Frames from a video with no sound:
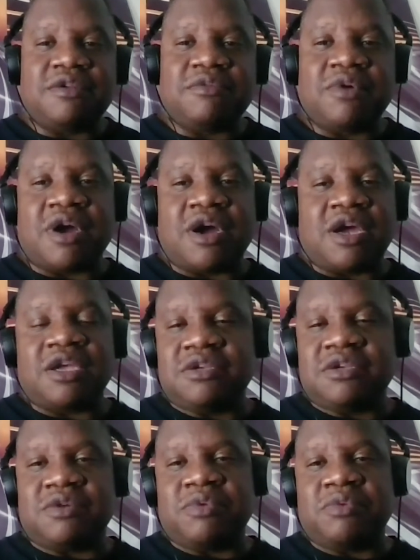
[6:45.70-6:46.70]
You know, we were
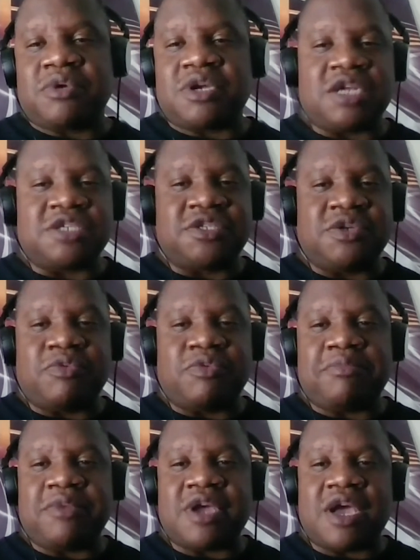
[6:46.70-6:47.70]
kind of still wet
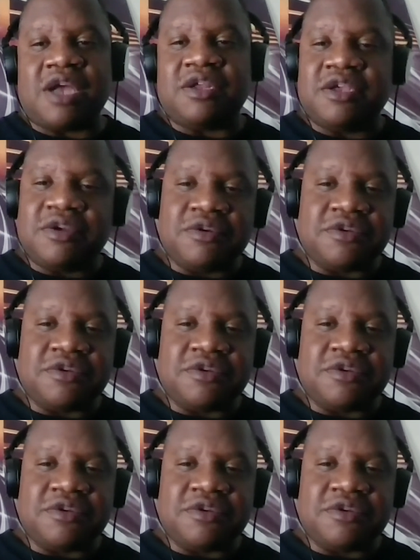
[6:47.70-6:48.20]
behind the ears and